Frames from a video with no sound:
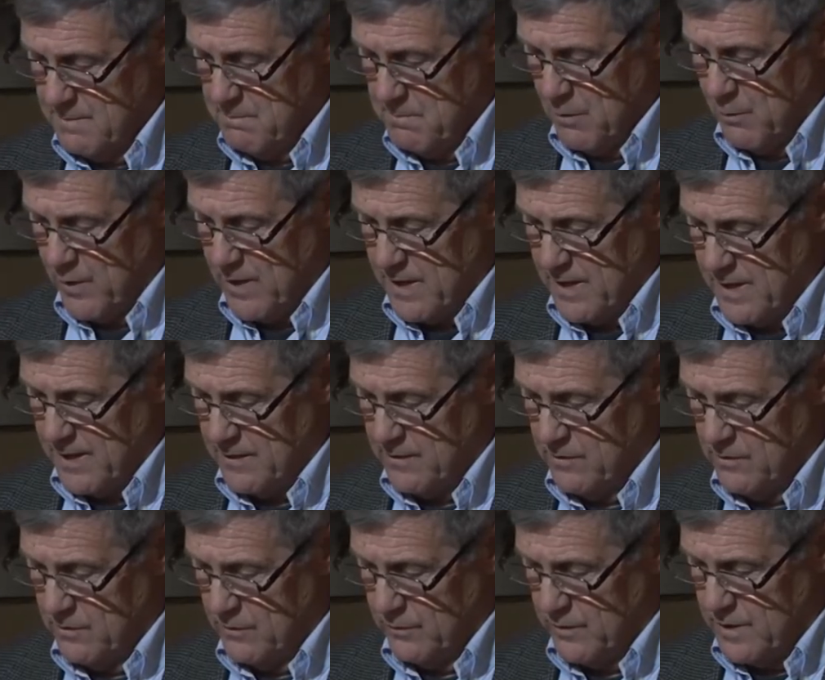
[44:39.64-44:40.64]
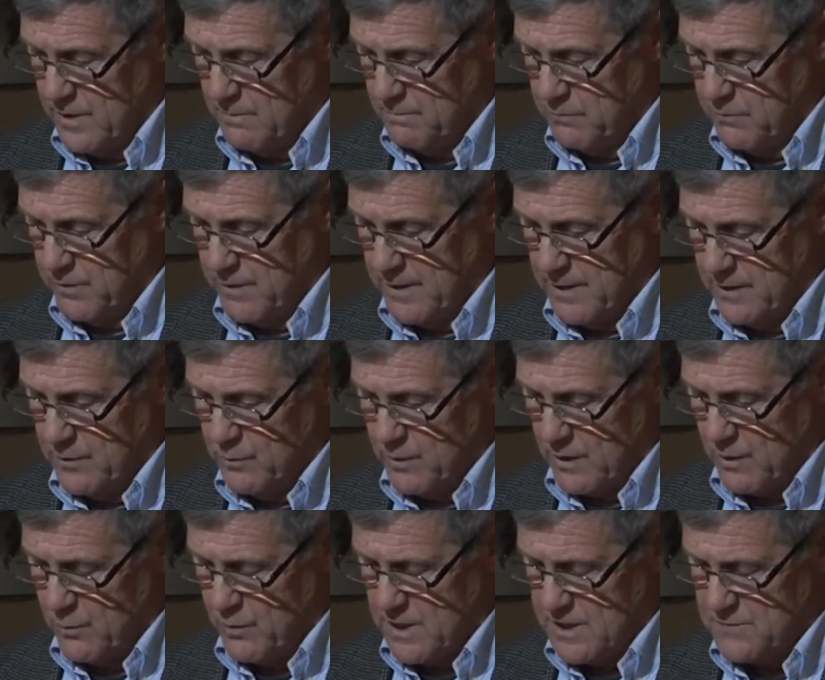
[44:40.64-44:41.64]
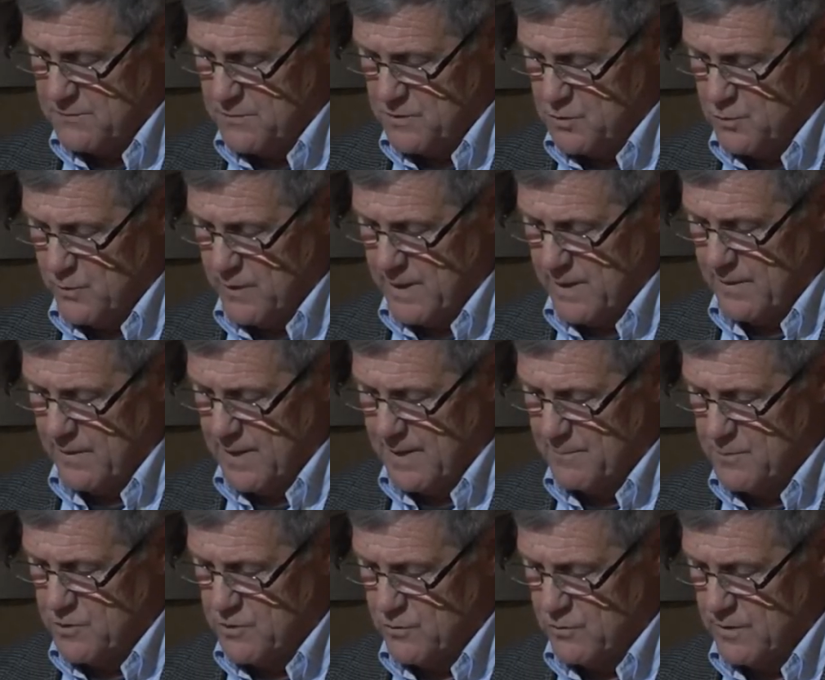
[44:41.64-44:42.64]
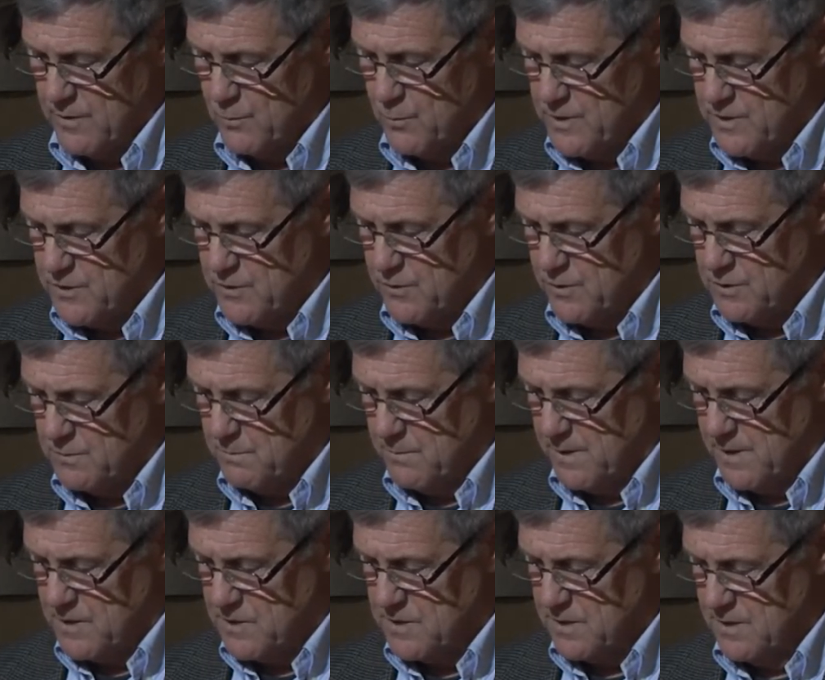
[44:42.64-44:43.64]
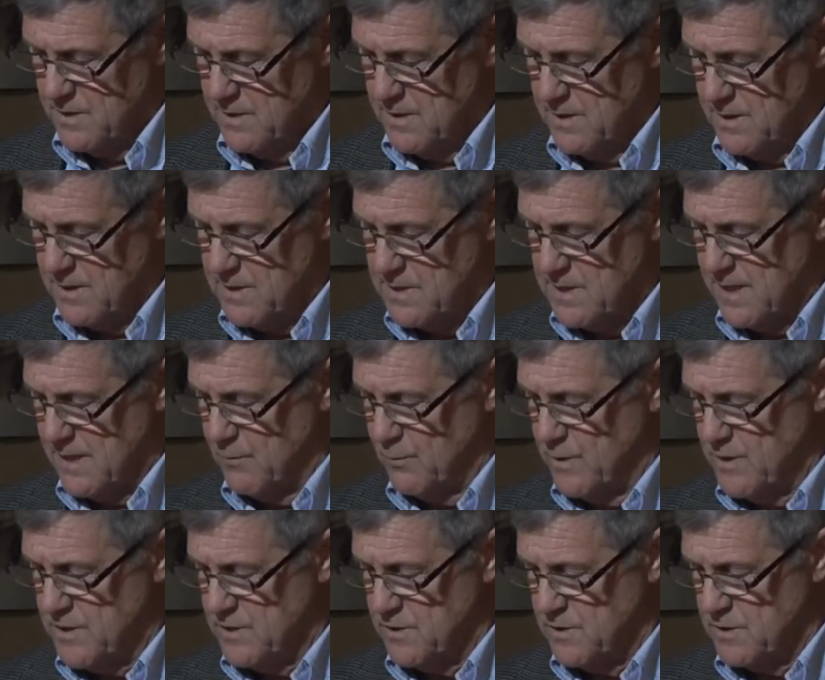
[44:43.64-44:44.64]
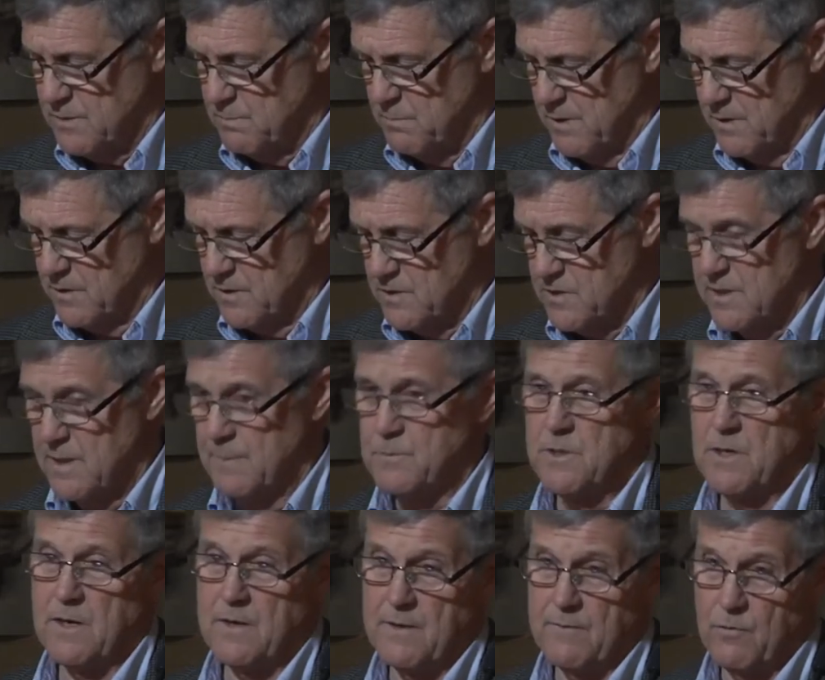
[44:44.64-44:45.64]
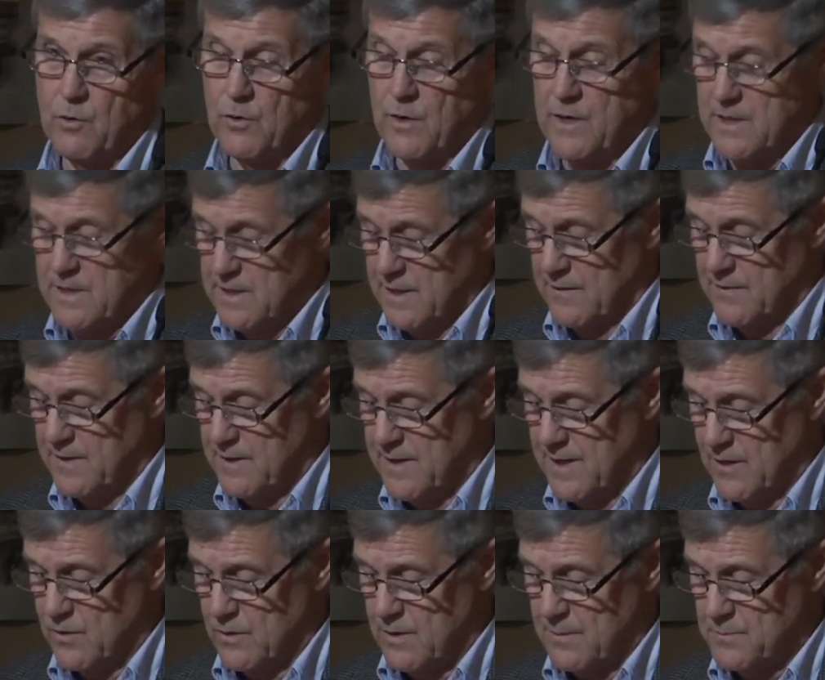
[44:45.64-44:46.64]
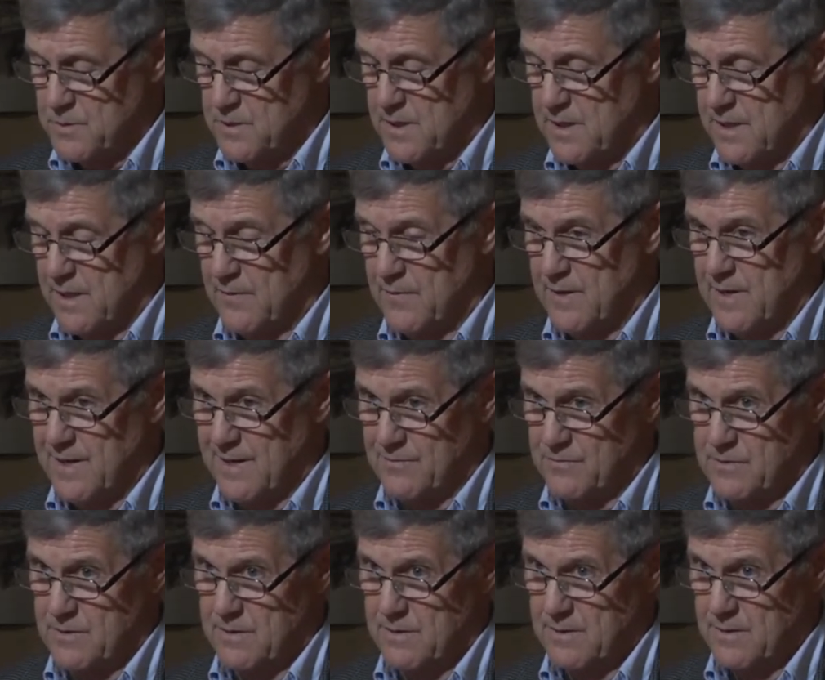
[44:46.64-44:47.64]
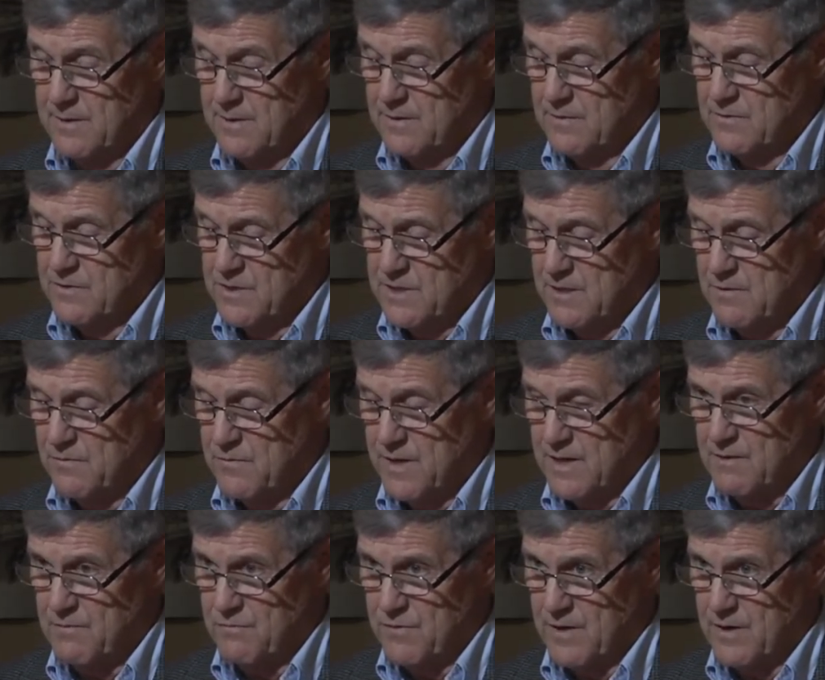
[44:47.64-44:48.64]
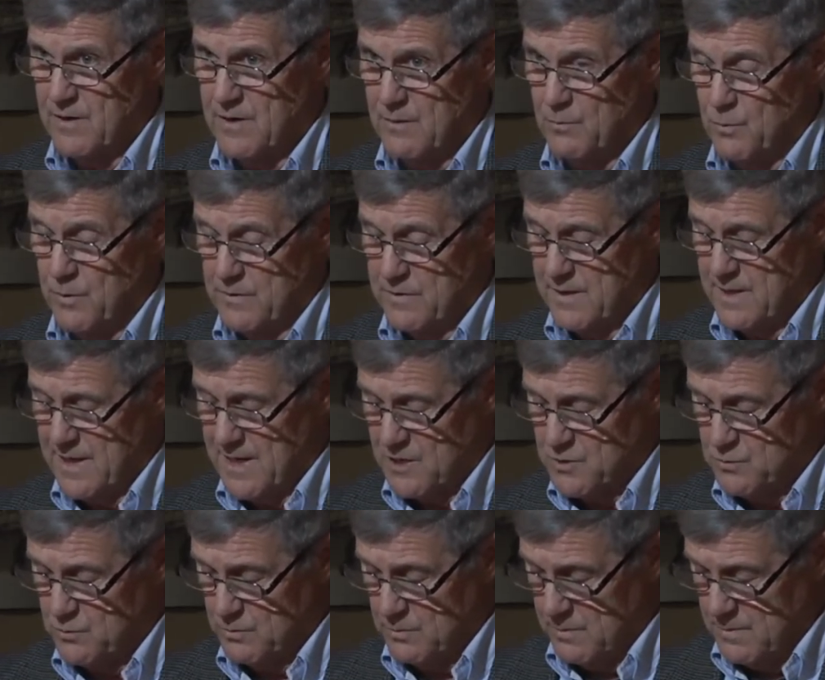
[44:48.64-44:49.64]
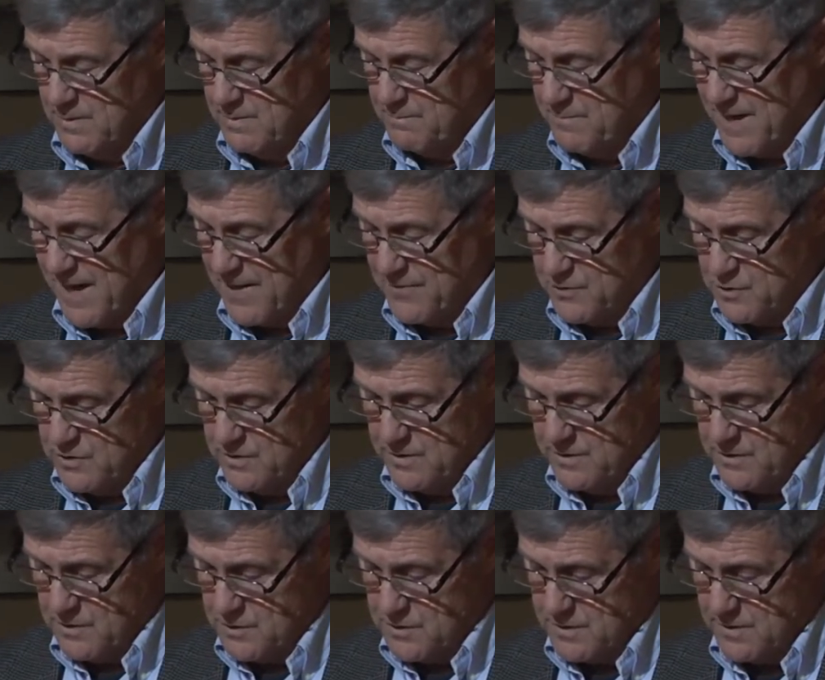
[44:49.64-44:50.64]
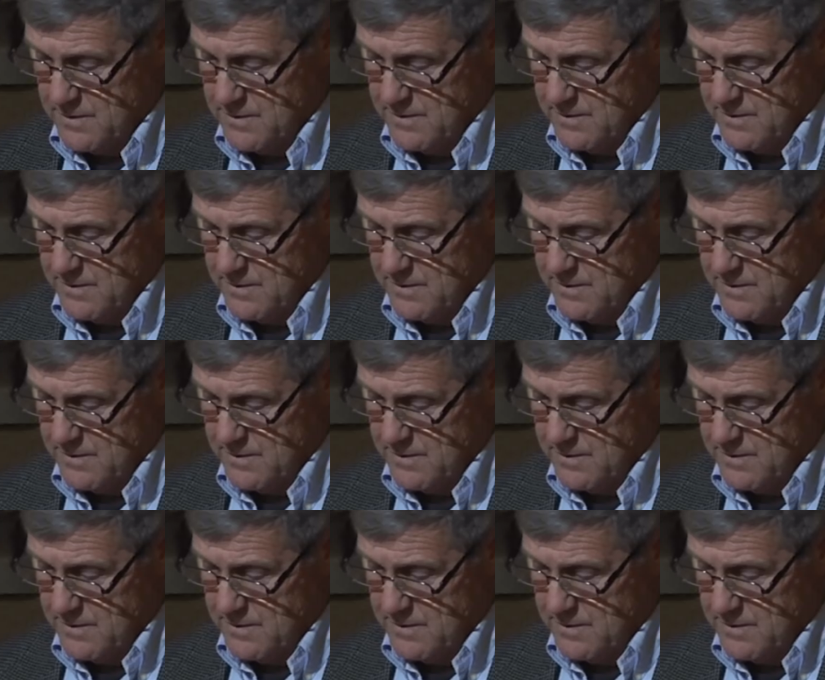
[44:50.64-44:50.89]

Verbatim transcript: Maria had earlier put in a request for 20 laboratory research mice and 10 rhesus monkeys. I'm sorry, they've already done the necropsy. Now they have to see if they could figure out what the actual pathogen is.